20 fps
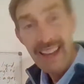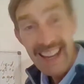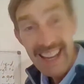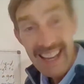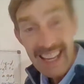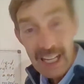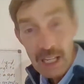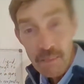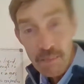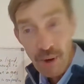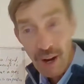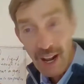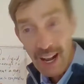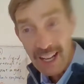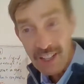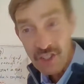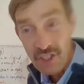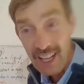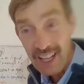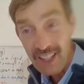any
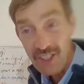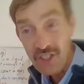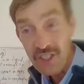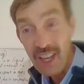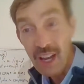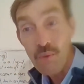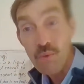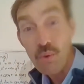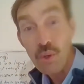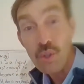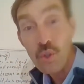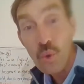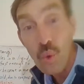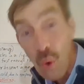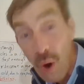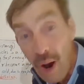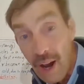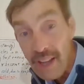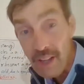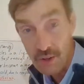process that
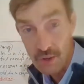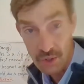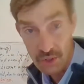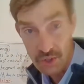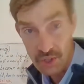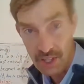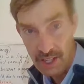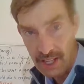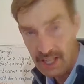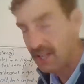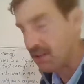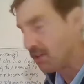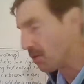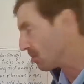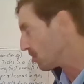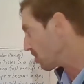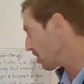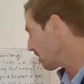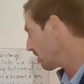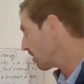requires
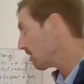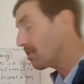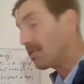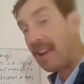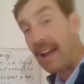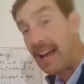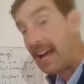energy to